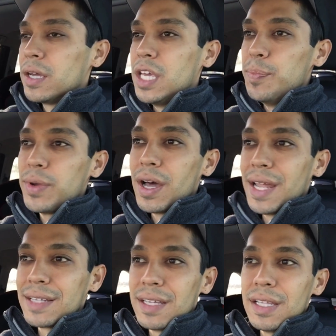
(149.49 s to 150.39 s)
Keep
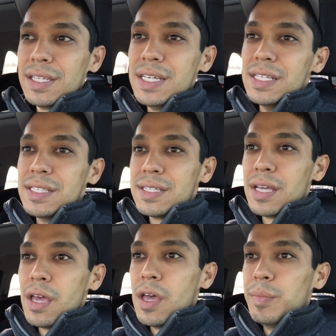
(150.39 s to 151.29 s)
collecting leads
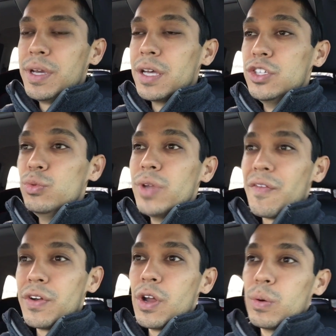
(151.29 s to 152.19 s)
because you
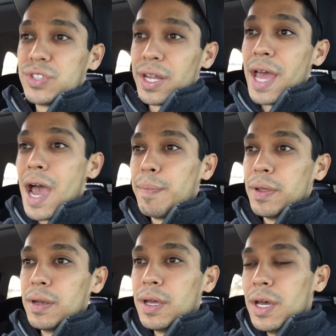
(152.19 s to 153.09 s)
never know what's going to happen.